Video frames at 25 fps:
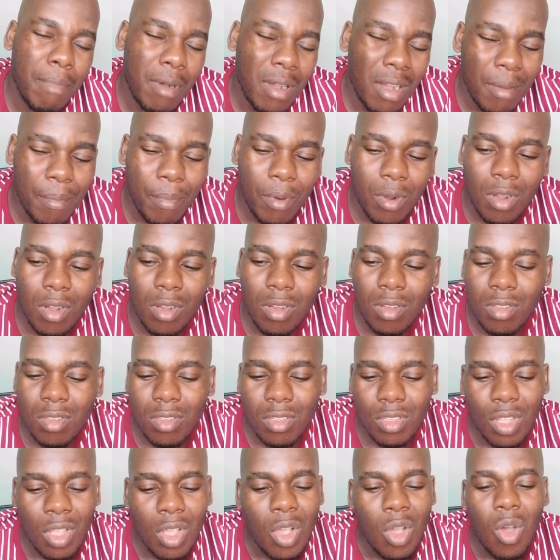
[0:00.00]

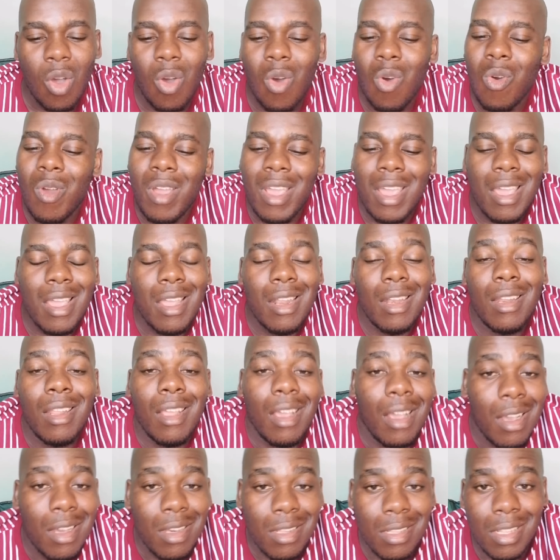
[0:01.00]
popcorns, or
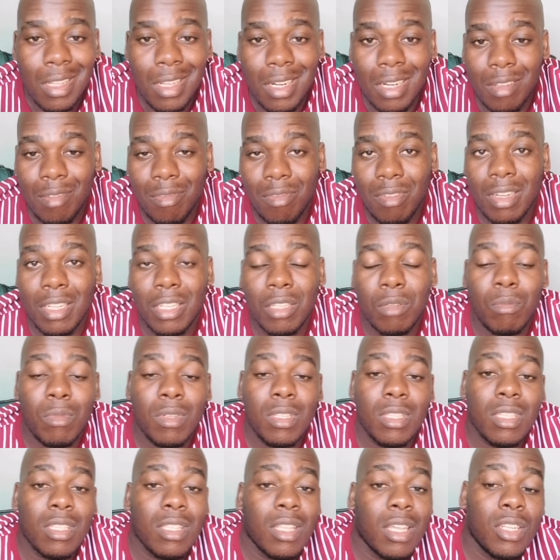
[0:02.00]
any other
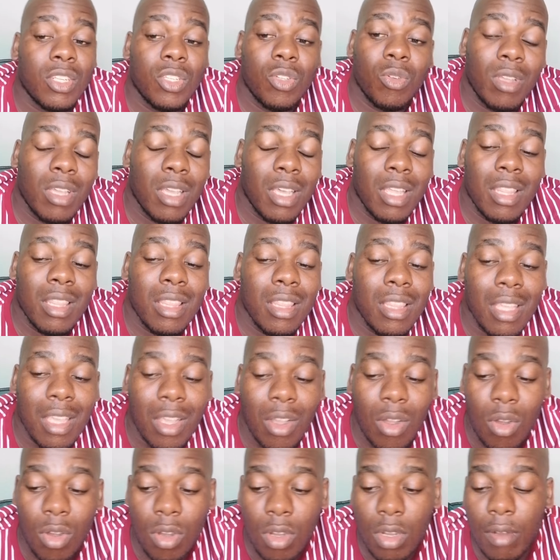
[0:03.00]
refreshments that you can
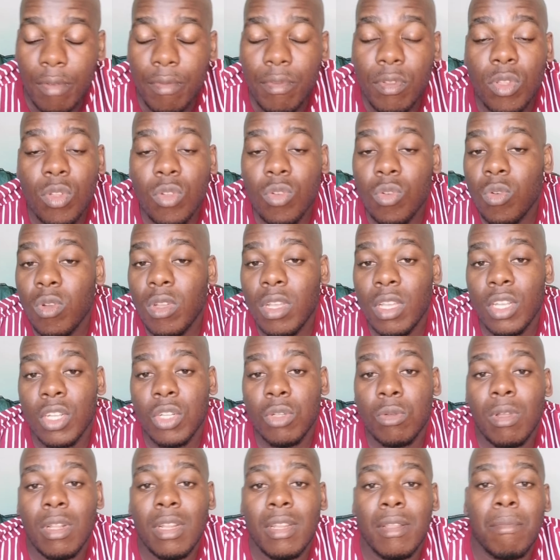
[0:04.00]
think of to
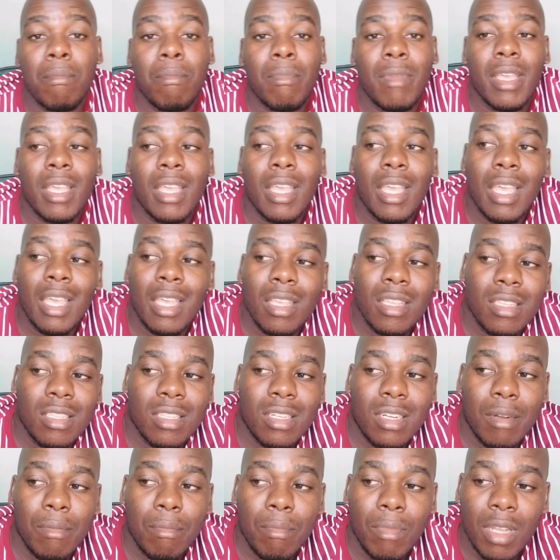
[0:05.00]
actually make
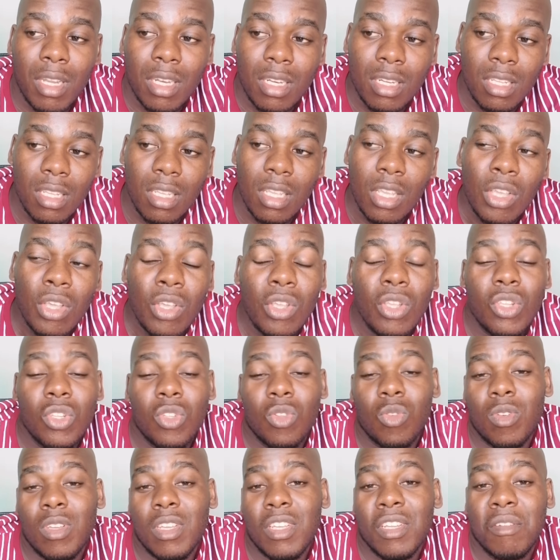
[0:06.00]
extra money.
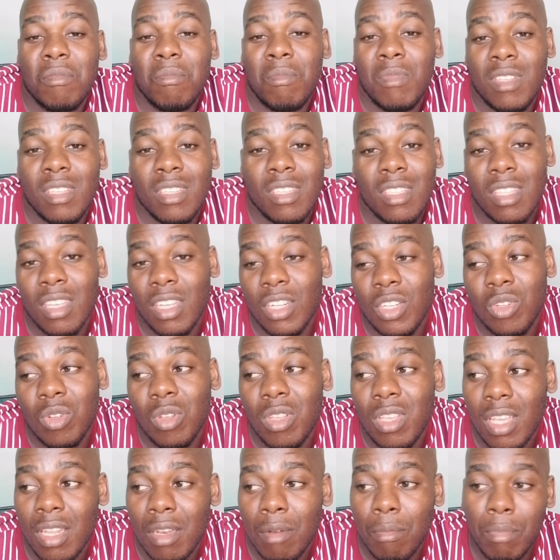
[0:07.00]
So it means that
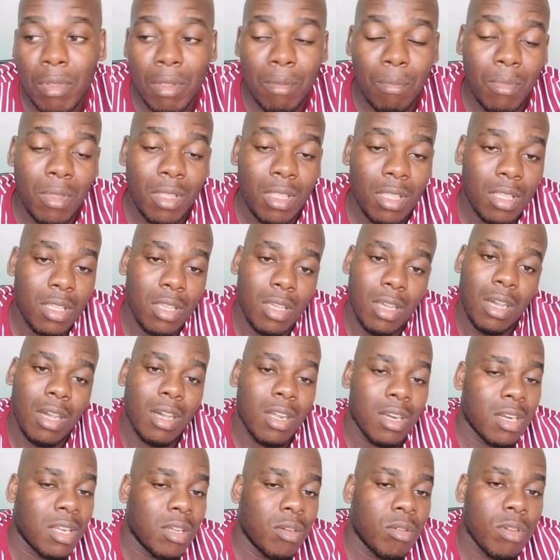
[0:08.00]
you can be making
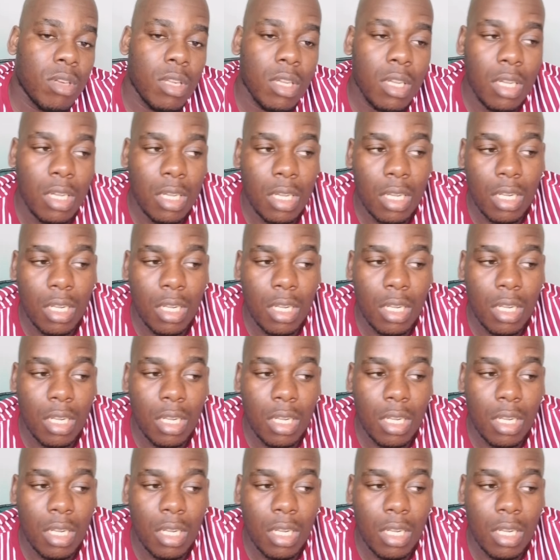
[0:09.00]
around